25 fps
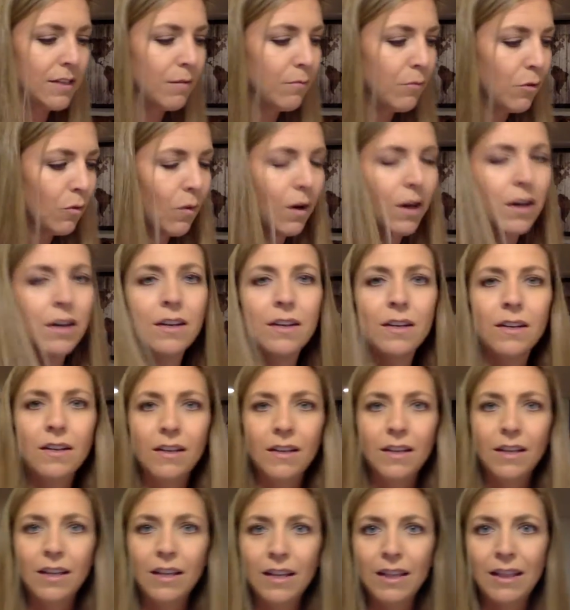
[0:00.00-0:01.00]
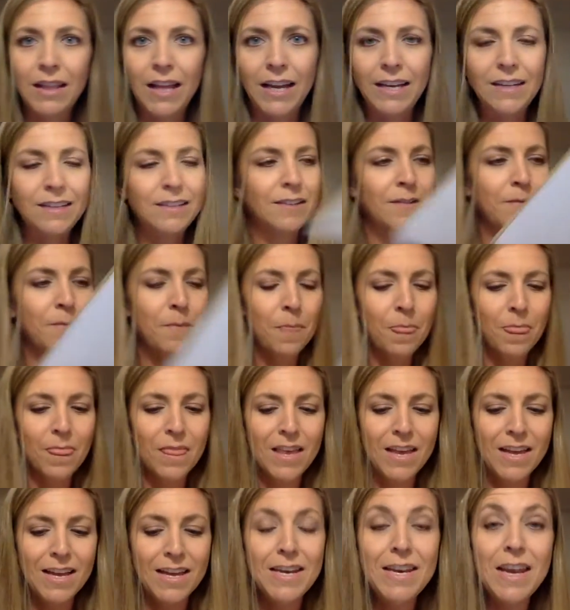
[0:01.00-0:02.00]
number one, light.
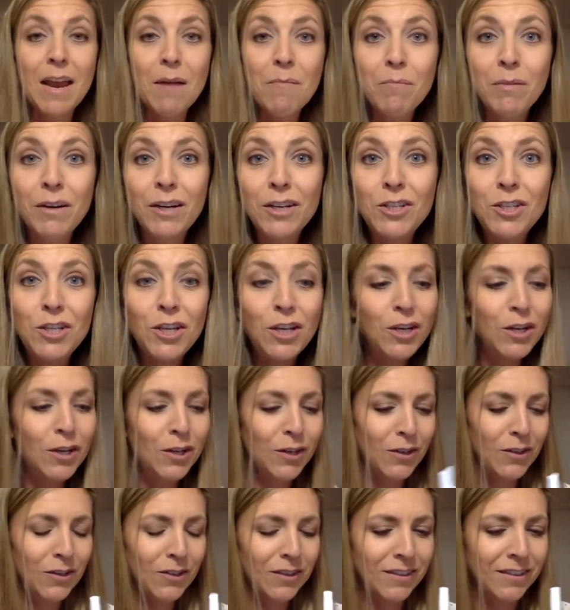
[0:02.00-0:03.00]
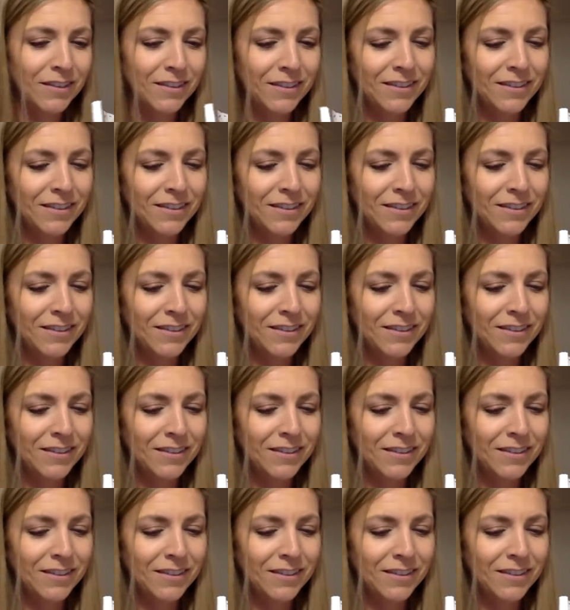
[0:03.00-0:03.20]
Number two